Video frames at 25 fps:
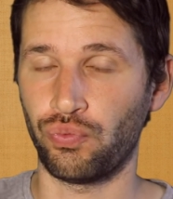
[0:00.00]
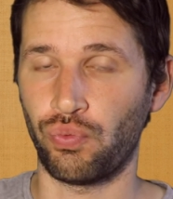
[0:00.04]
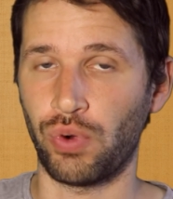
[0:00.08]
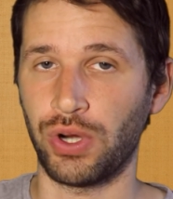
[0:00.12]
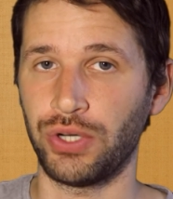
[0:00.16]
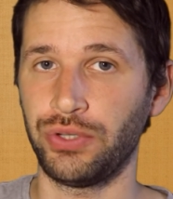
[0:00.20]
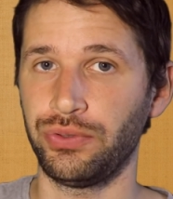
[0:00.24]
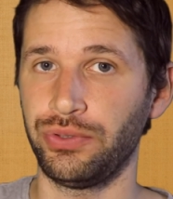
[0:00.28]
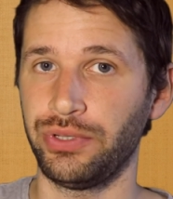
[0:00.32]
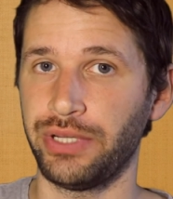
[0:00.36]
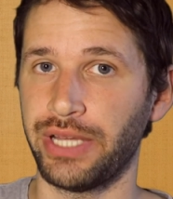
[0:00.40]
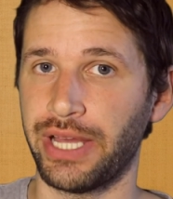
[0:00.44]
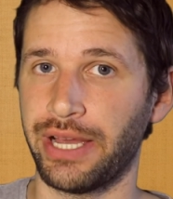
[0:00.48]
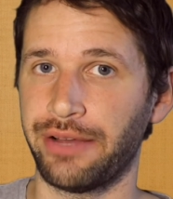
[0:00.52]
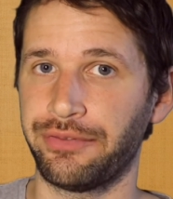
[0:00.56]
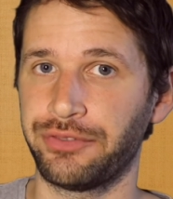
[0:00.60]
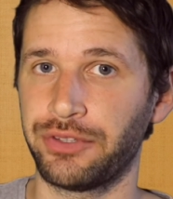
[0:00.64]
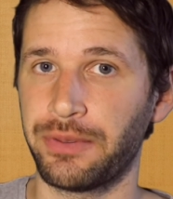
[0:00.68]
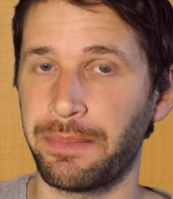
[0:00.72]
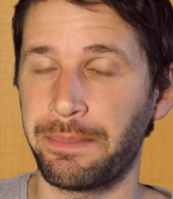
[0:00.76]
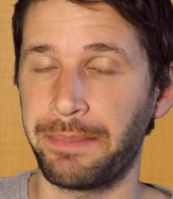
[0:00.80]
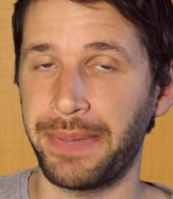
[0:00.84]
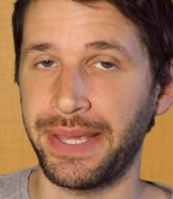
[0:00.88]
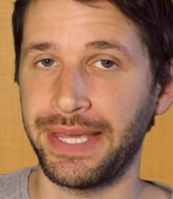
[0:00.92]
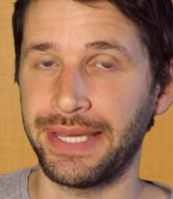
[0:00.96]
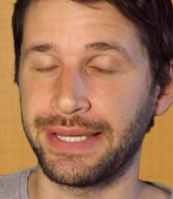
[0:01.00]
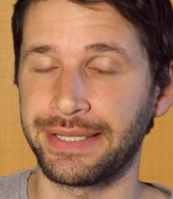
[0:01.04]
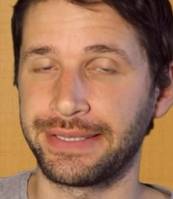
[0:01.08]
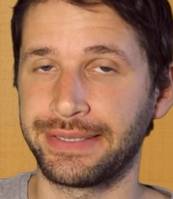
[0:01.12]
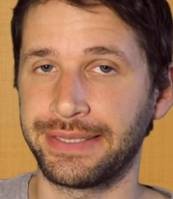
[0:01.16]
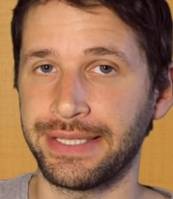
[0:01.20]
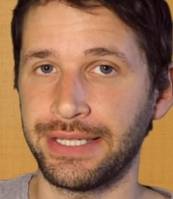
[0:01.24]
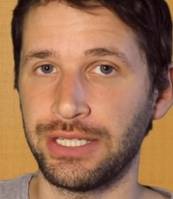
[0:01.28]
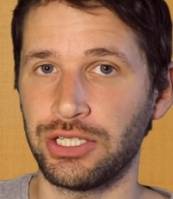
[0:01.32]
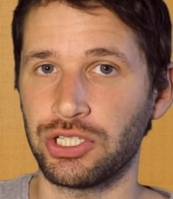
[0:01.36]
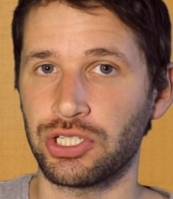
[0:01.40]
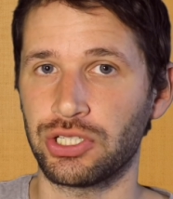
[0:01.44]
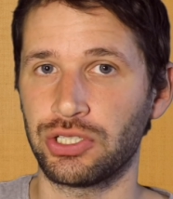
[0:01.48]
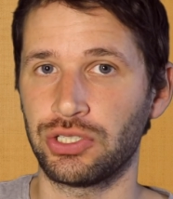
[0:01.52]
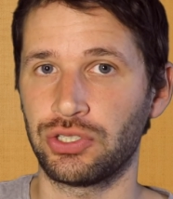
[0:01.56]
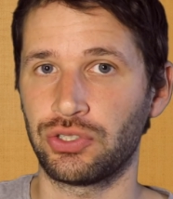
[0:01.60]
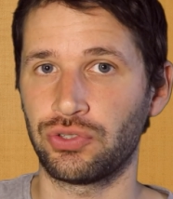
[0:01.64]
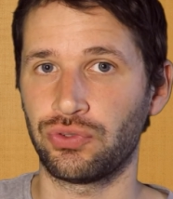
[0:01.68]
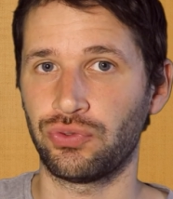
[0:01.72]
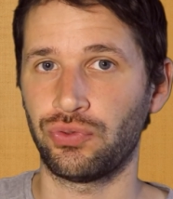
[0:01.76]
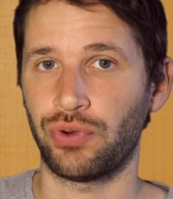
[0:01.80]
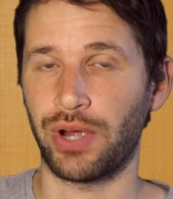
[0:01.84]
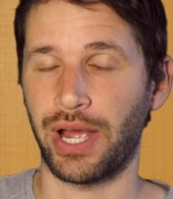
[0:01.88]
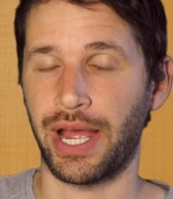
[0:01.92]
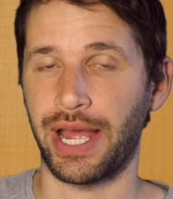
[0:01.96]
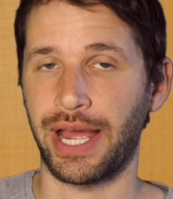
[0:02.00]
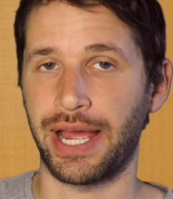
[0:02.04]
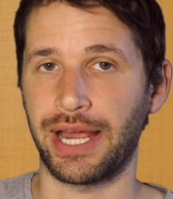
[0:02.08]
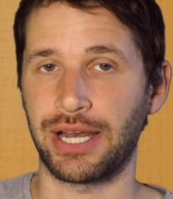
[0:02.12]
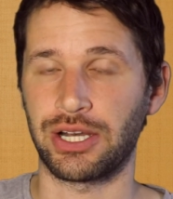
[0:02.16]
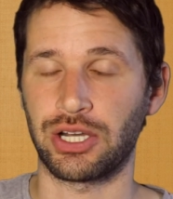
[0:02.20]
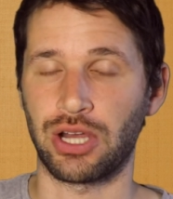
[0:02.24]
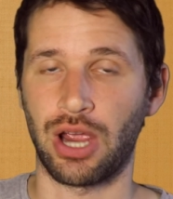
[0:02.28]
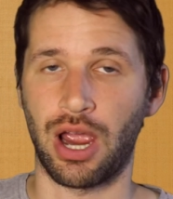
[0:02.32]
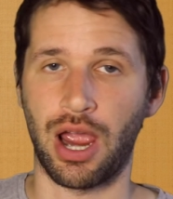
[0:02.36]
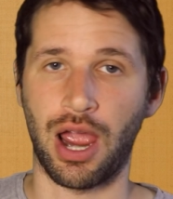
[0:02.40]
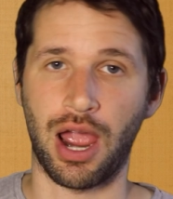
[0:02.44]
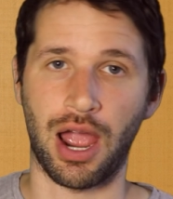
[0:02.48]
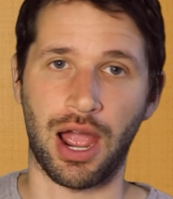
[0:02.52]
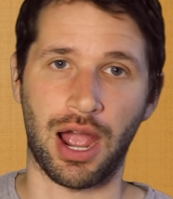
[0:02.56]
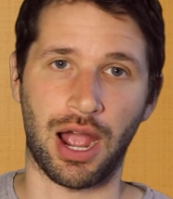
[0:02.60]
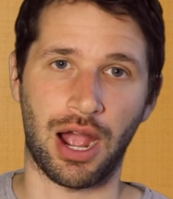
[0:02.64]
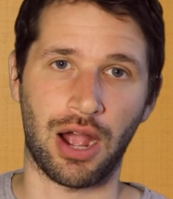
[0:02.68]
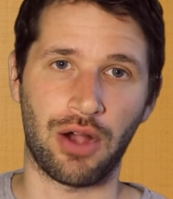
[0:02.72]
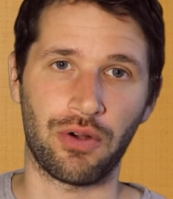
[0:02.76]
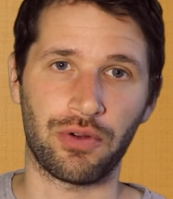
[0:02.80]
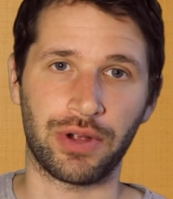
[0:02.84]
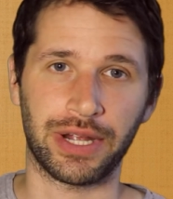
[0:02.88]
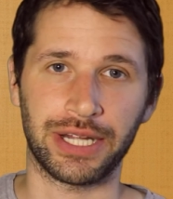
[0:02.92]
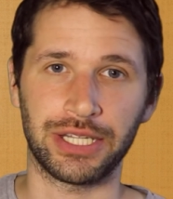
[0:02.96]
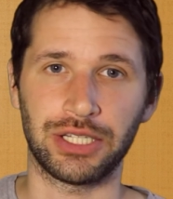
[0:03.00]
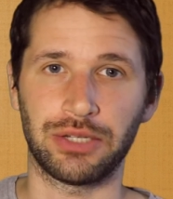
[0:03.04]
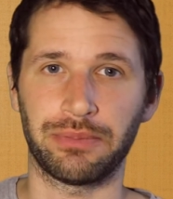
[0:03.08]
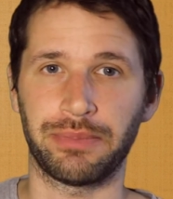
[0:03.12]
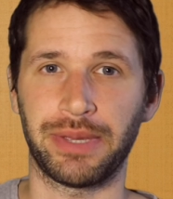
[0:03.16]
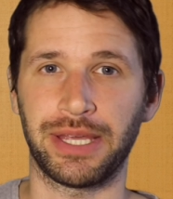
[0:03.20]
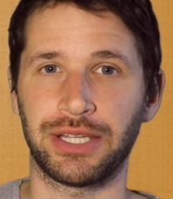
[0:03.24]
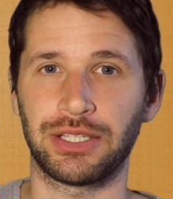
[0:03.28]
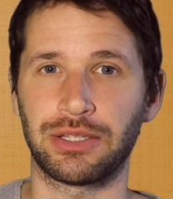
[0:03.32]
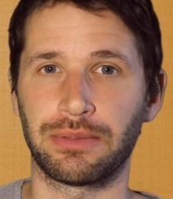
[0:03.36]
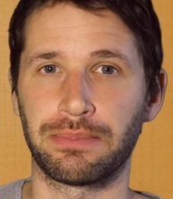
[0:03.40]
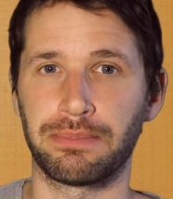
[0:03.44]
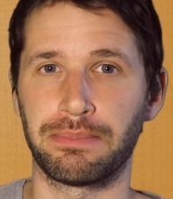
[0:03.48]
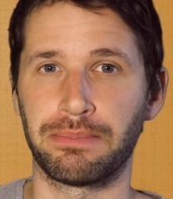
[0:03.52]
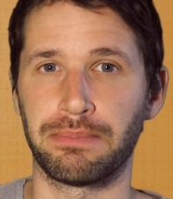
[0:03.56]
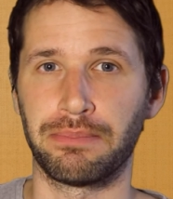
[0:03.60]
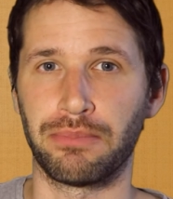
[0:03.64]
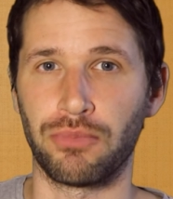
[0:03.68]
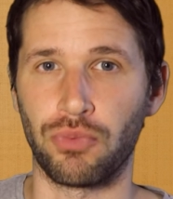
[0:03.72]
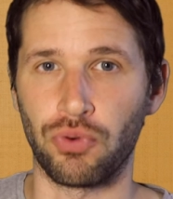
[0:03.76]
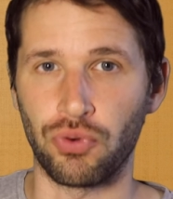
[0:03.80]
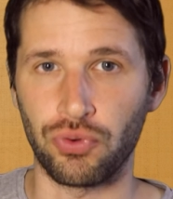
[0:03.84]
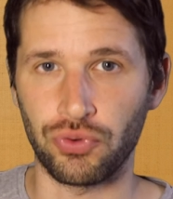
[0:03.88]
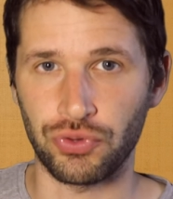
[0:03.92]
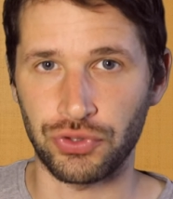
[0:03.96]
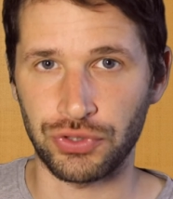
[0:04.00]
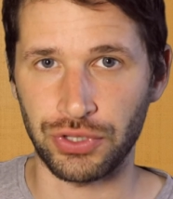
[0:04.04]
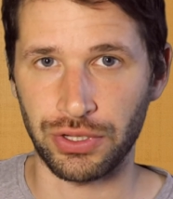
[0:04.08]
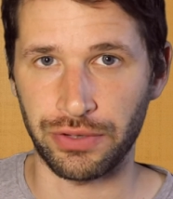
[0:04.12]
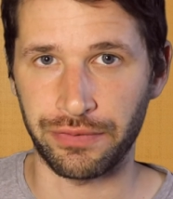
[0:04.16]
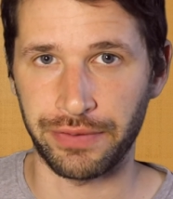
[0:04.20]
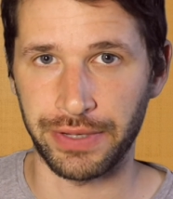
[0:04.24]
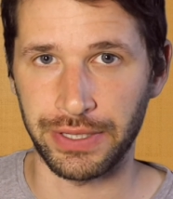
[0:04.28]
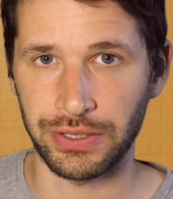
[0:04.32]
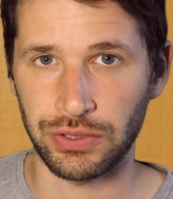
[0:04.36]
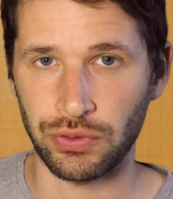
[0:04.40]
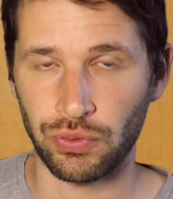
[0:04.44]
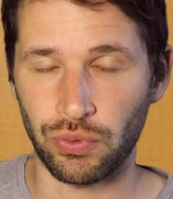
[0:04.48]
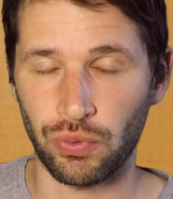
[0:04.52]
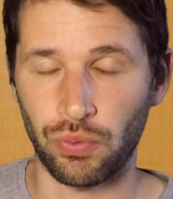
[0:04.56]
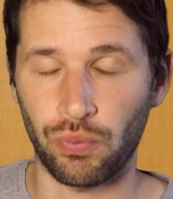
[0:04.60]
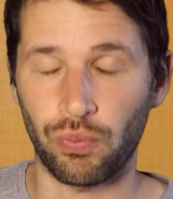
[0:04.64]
What do you have to pay attention to and how can you make the most of it?